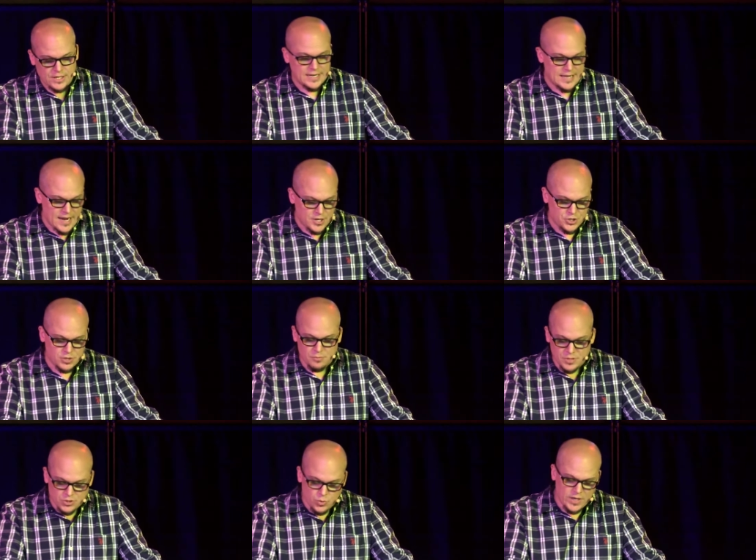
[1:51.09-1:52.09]
connection
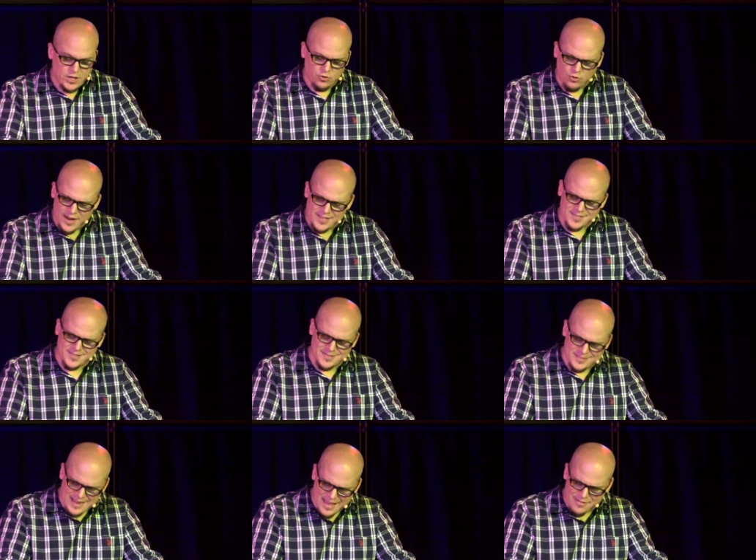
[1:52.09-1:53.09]
between Christ's
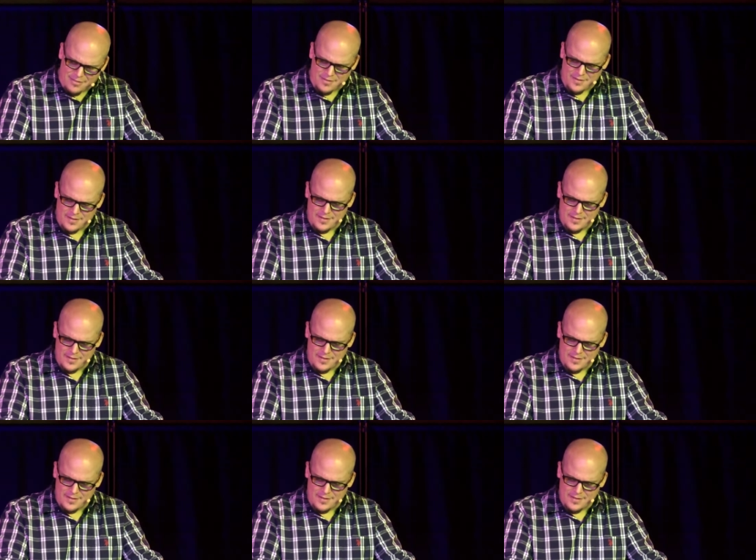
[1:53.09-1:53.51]
death